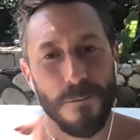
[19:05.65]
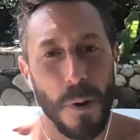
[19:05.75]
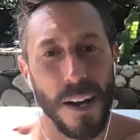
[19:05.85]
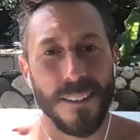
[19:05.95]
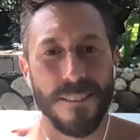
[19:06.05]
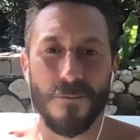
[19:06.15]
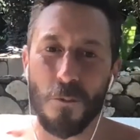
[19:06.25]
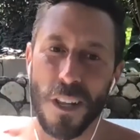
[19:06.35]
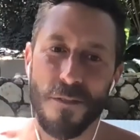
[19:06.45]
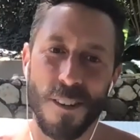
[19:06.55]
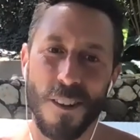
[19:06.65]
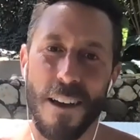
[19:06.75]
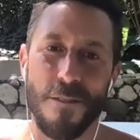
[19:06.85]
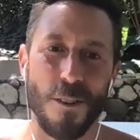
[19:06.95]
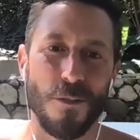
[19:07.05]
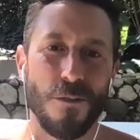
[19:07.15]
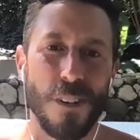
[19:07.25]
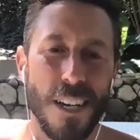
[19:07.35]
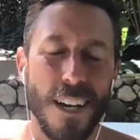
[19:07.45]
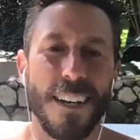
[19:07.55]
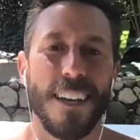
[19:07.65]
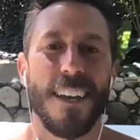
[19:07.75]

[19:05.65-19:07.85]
but we're living life in Costa Rica.